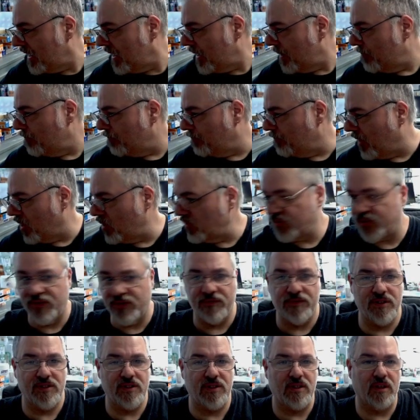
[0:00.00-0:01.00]
Most
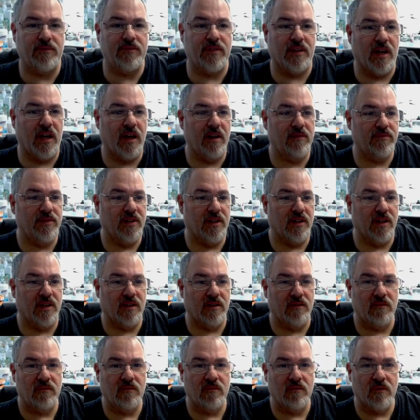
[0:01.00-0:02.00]
of the stuff that I've
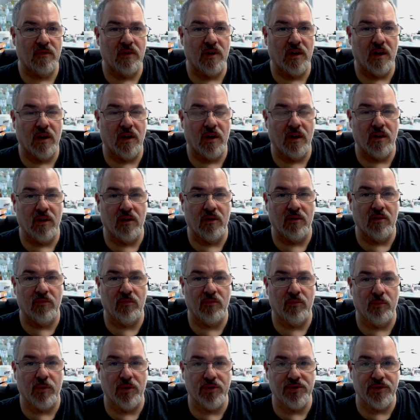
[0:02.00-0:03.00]
done,
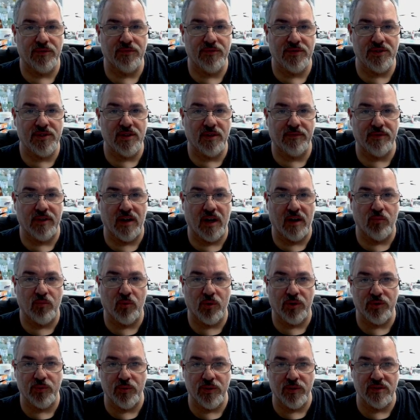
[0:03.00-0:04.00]
most of the stuff that I've
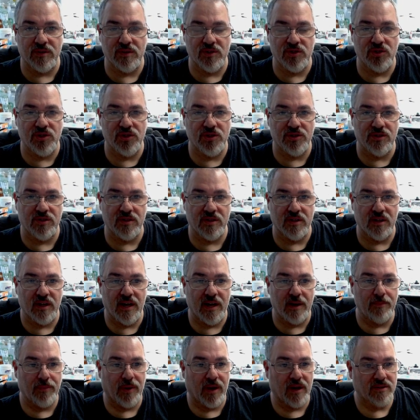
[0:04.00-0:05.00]
worked with is just
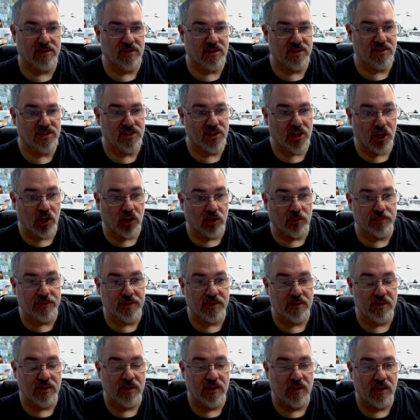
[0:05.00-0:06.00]
the Epoxy Sculpt.
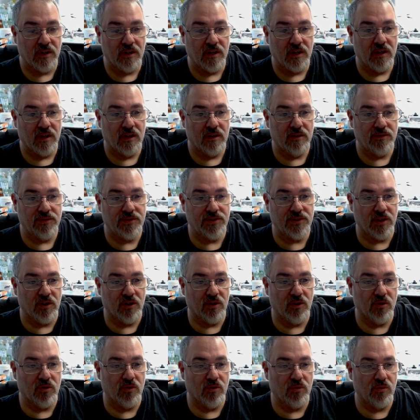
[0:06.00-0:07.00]

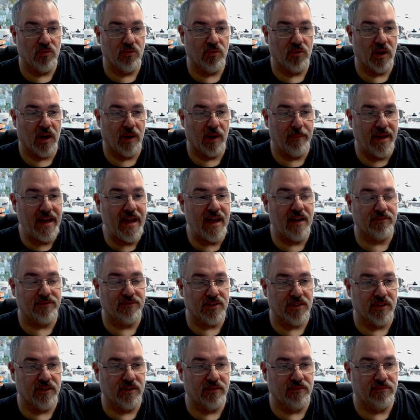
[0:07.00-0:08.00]
So I may have
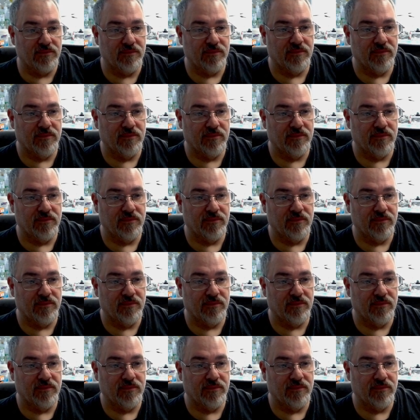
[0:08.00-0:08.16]
to,